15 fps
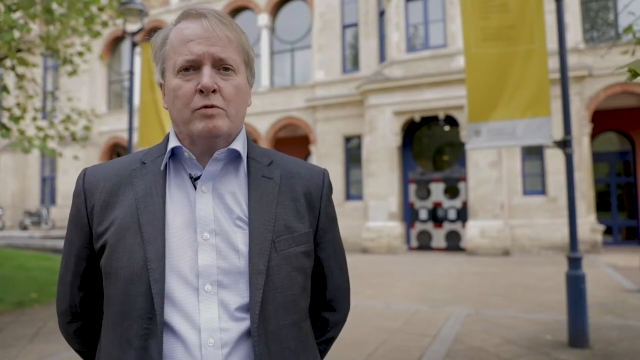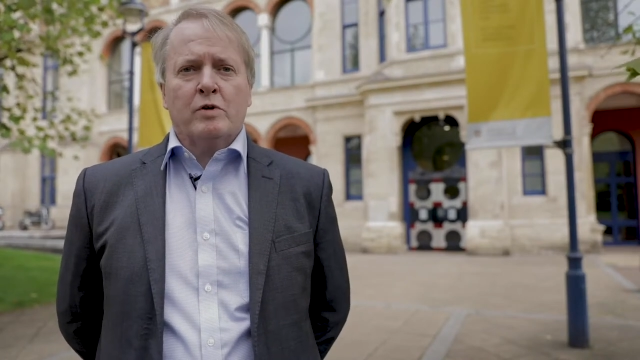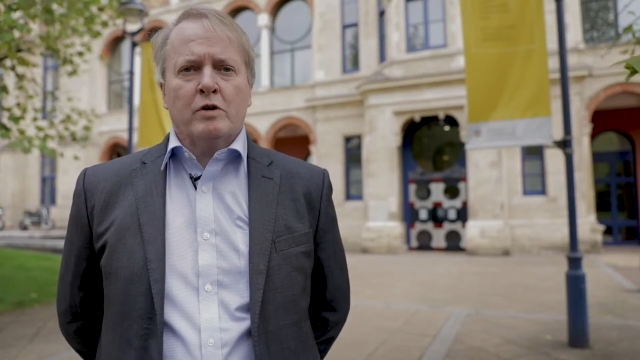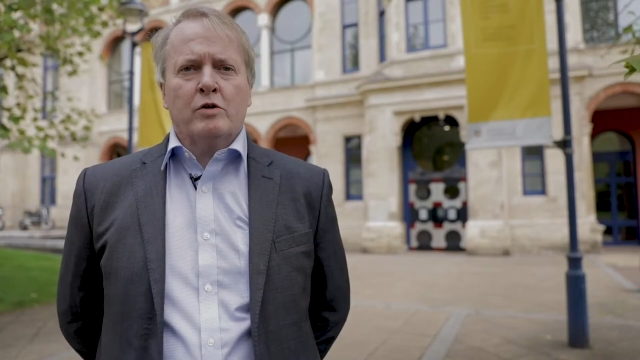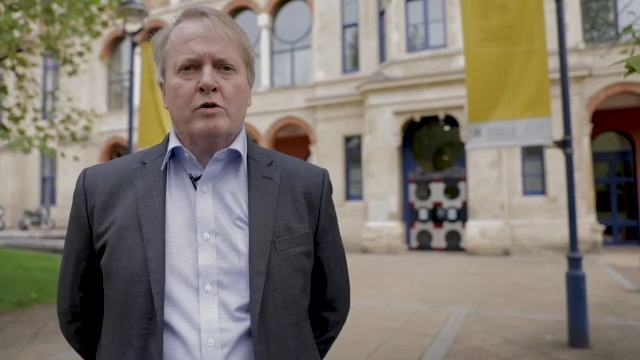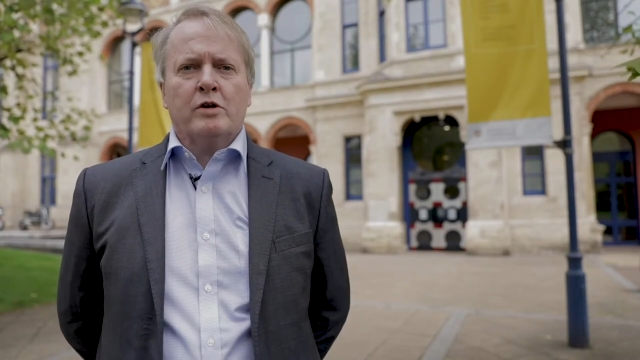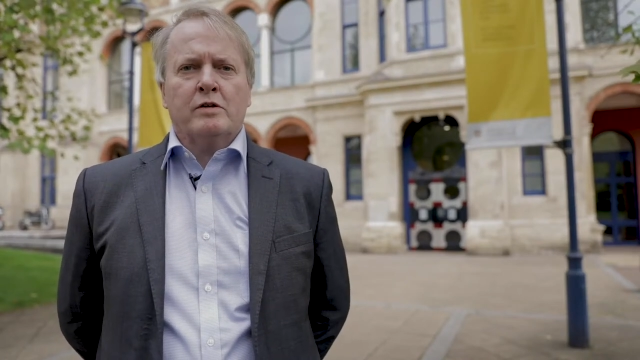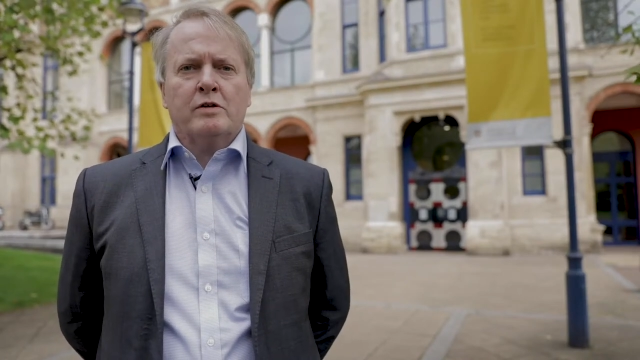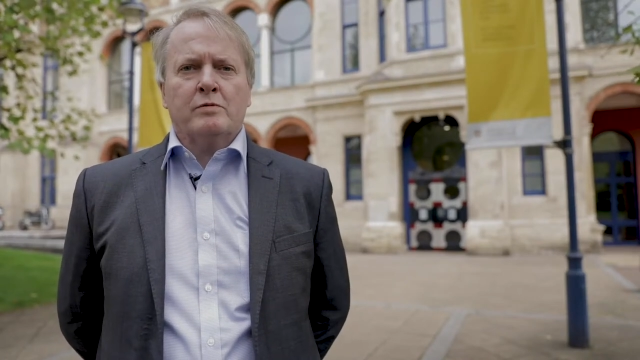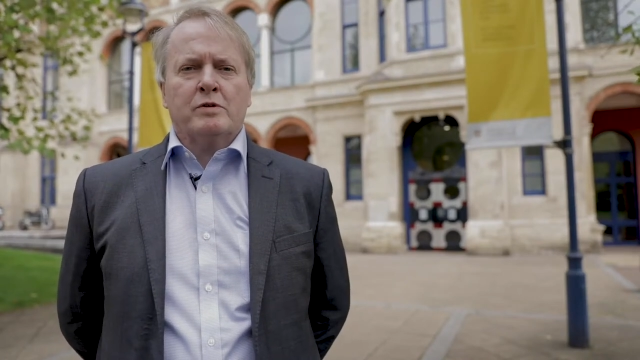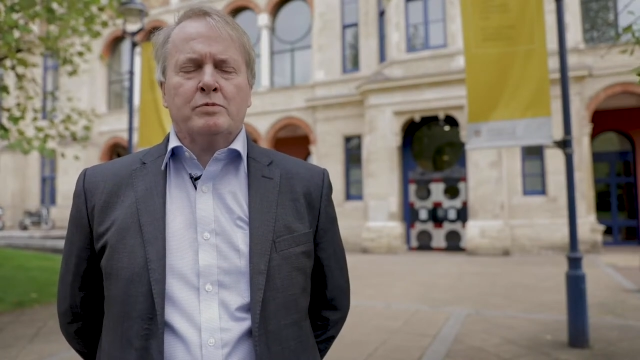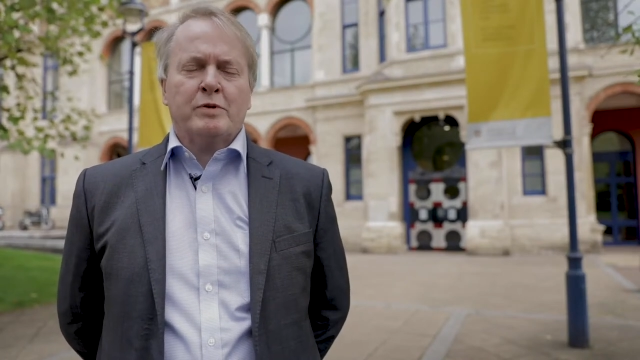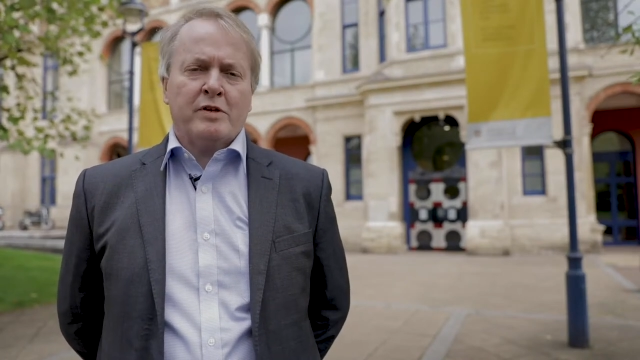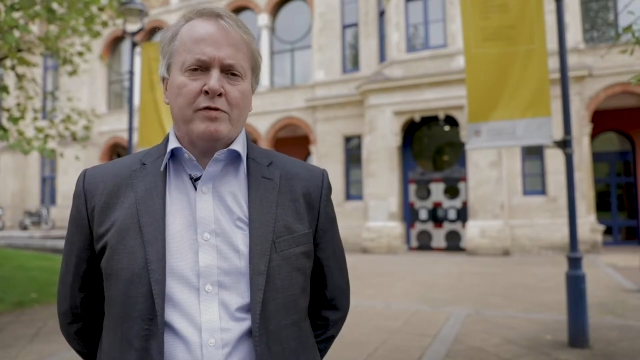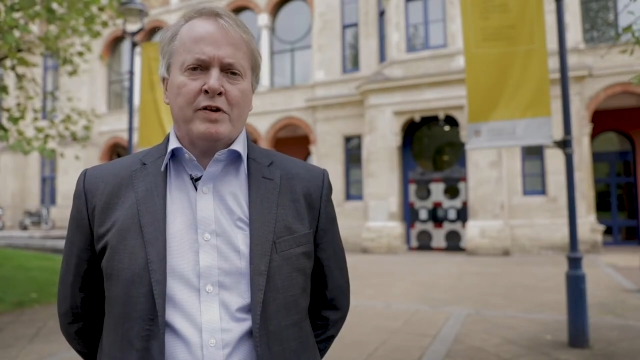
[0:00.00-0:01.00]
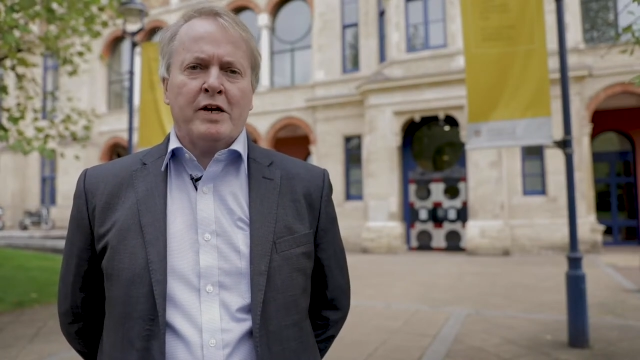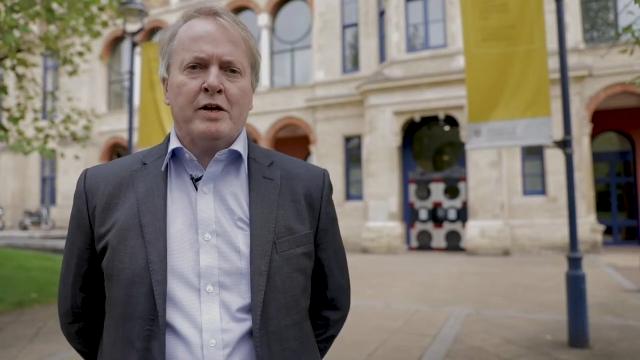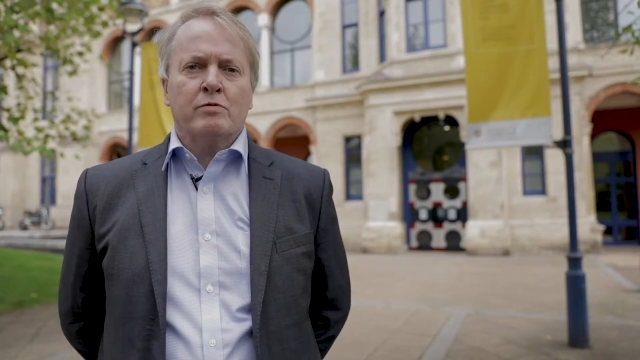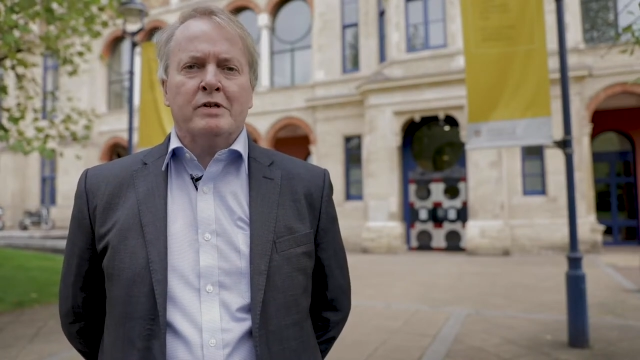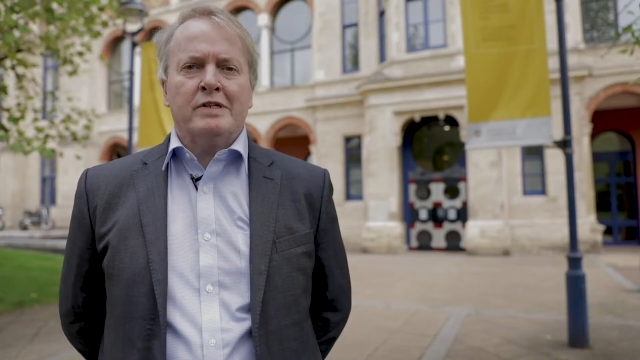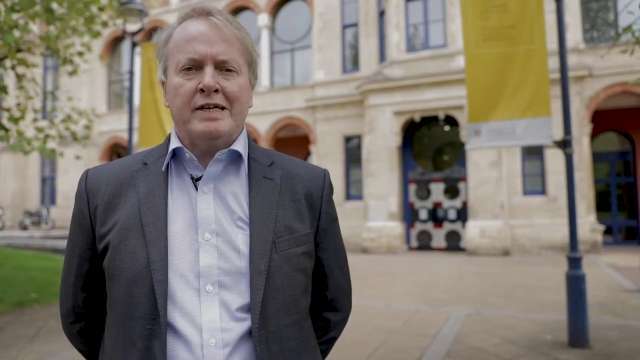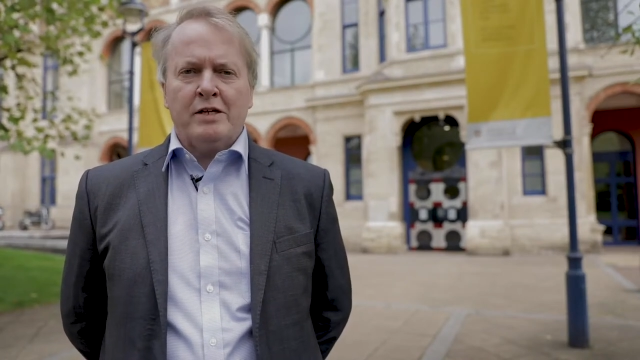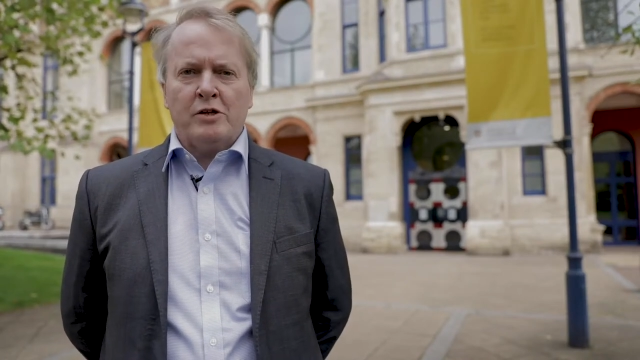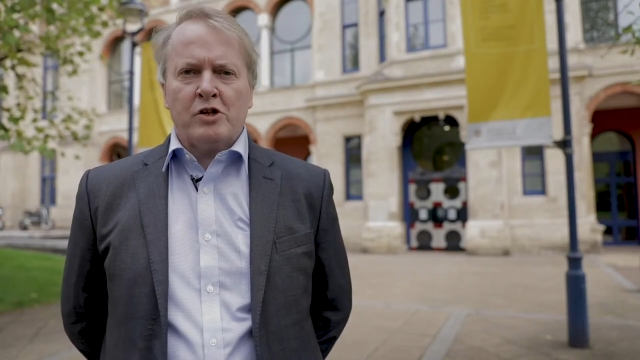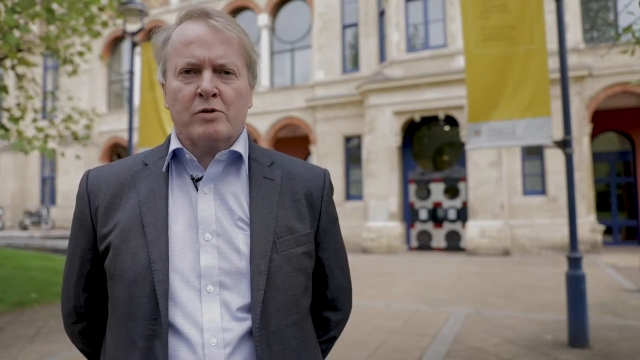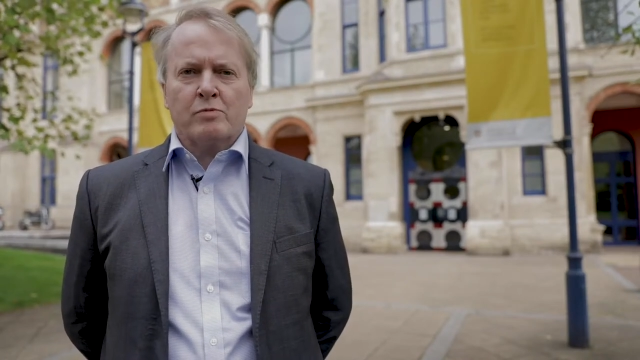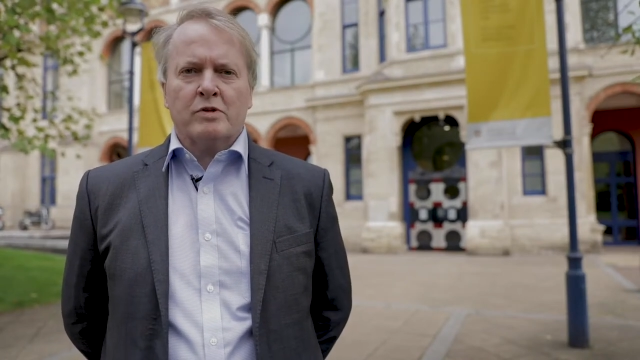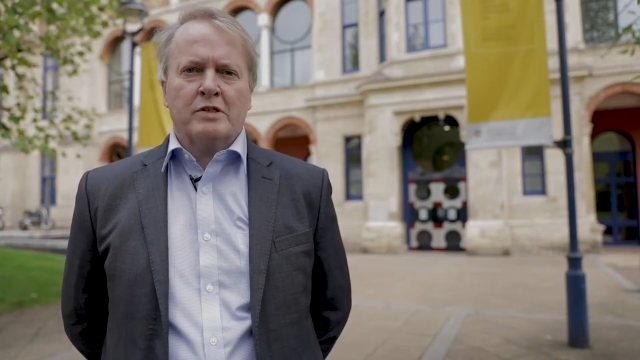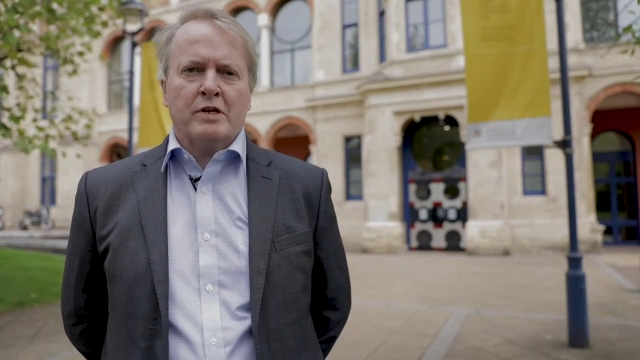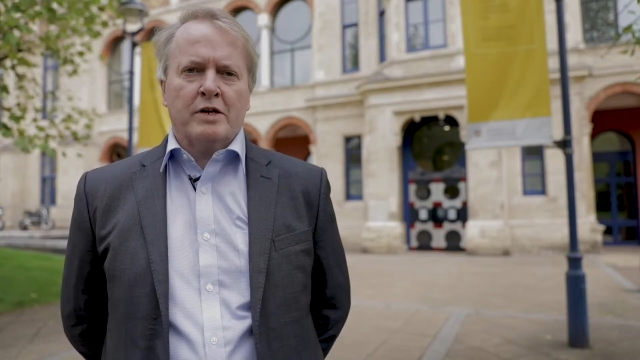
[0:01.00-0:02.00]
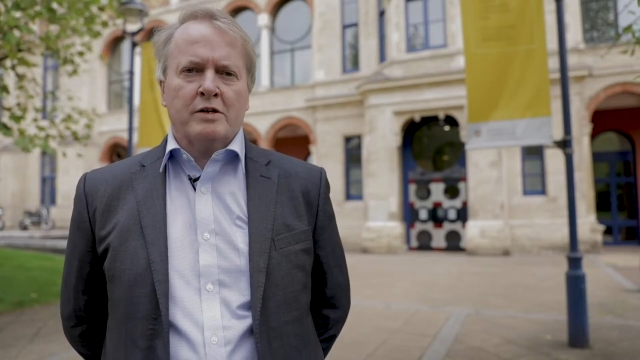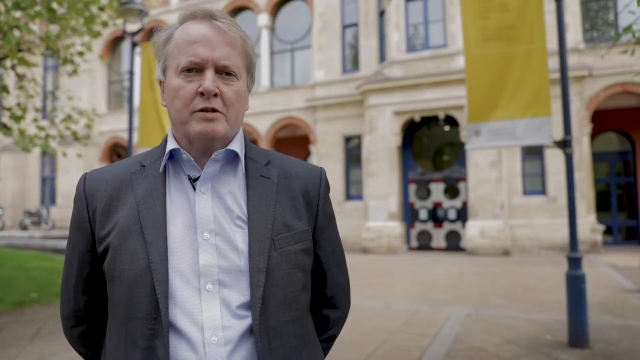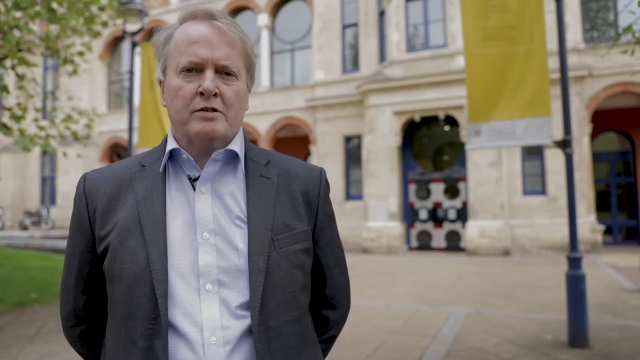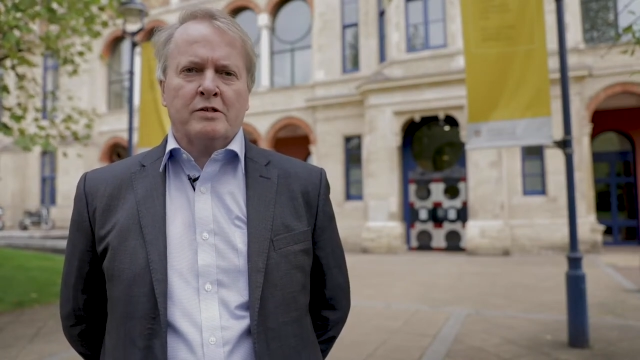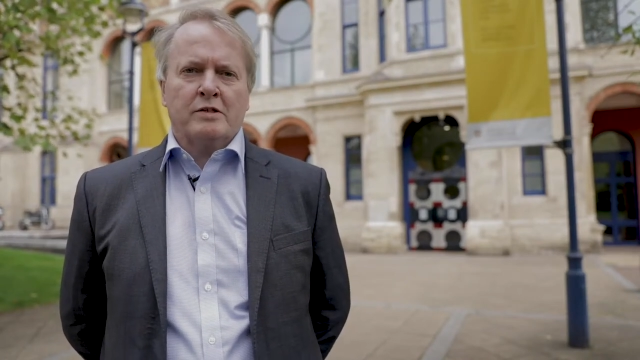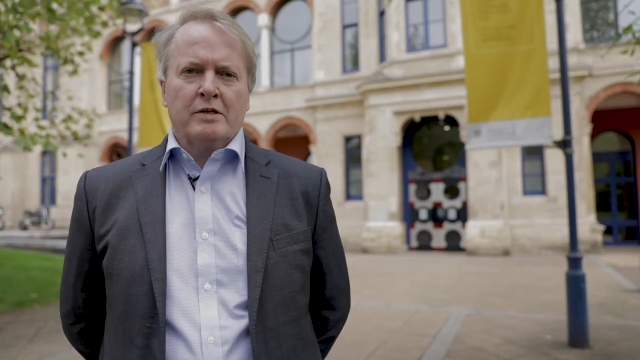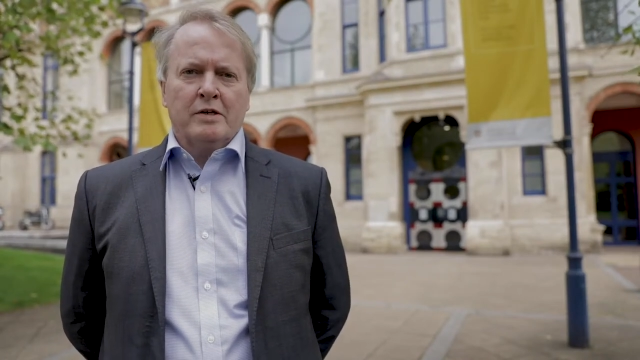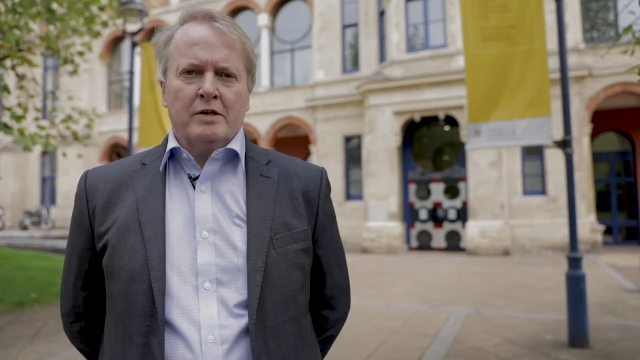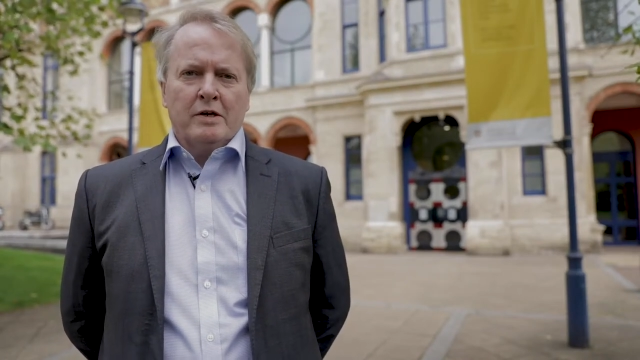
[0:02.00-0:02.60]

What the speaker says: We'll look at specifically leadership resilience.